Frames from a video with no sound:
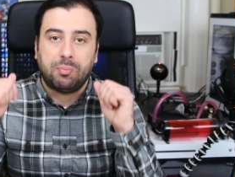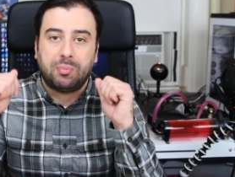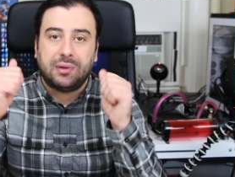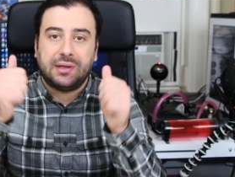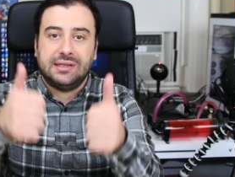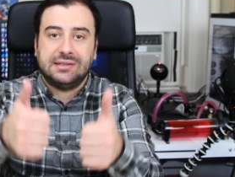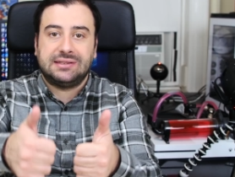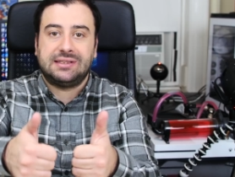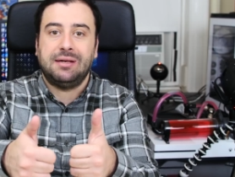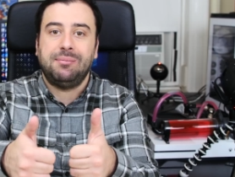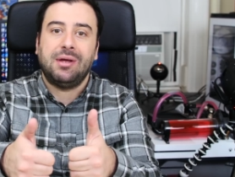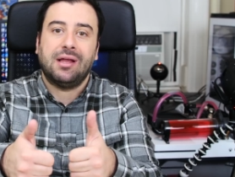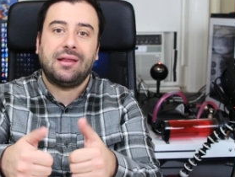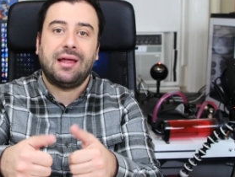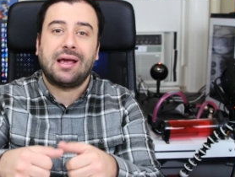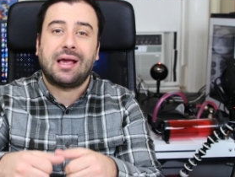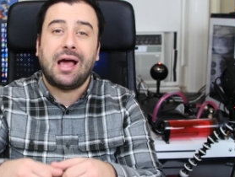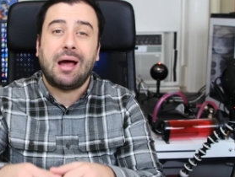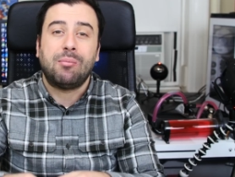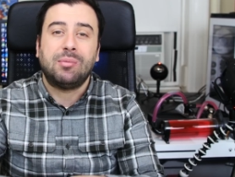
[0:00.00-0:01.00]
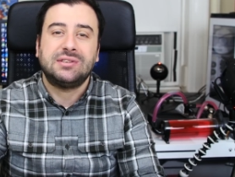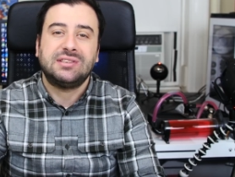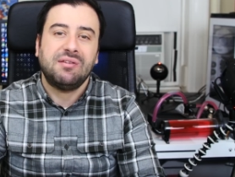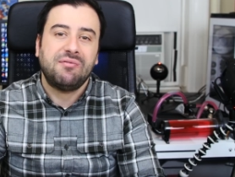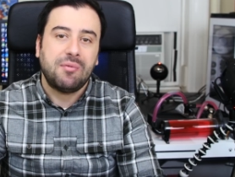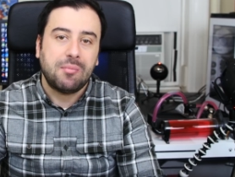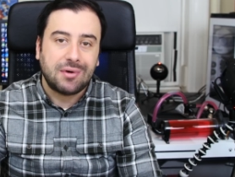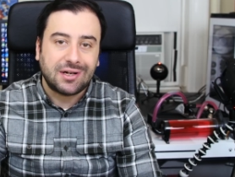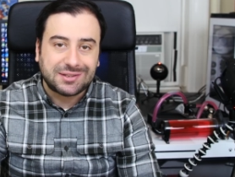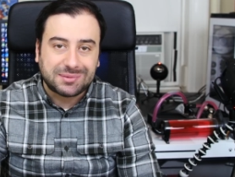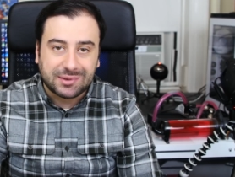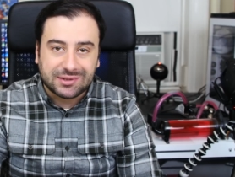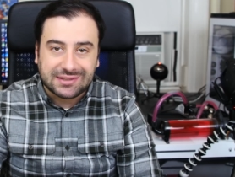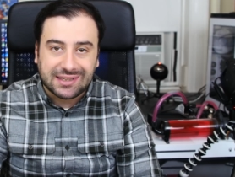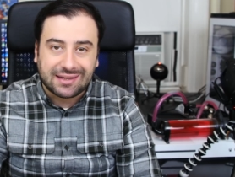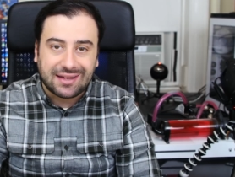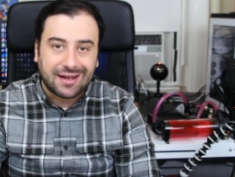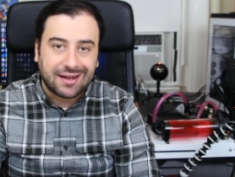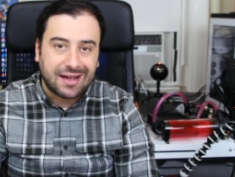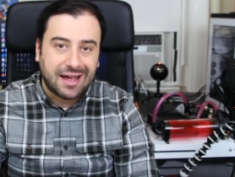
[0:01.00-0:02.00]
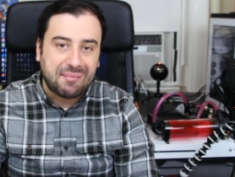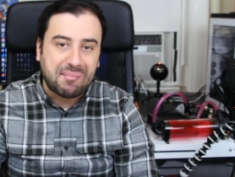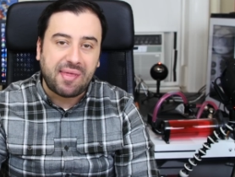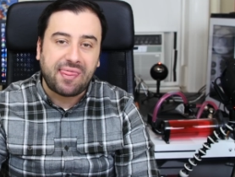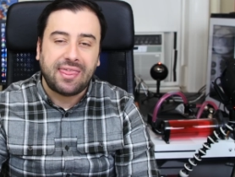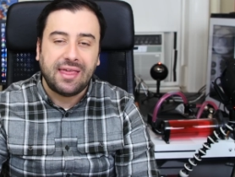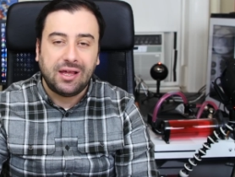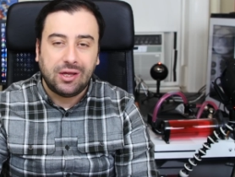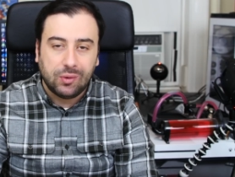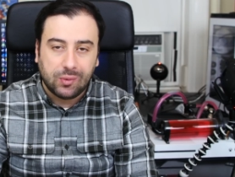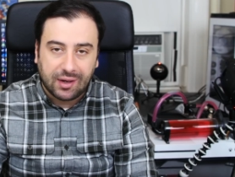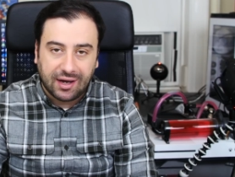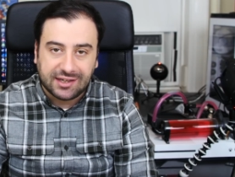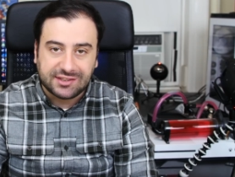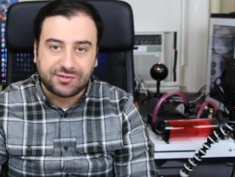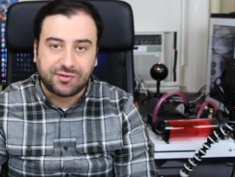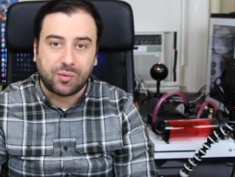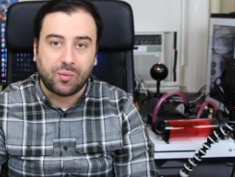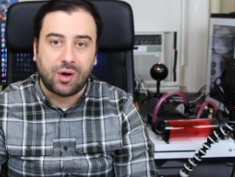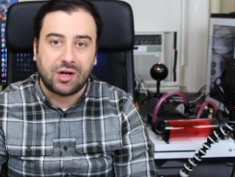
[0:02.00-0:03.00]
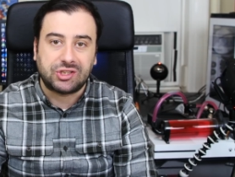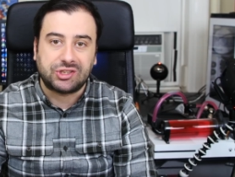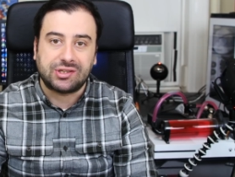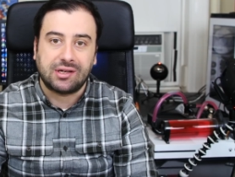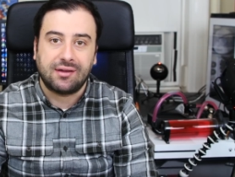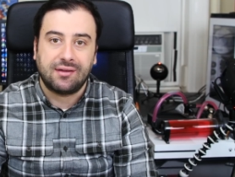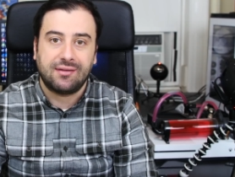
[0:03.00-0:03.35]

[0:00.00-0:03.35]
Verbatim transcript: please give me a like. I'm Rasim from Rasmurtech.com, and thank you guys for watching.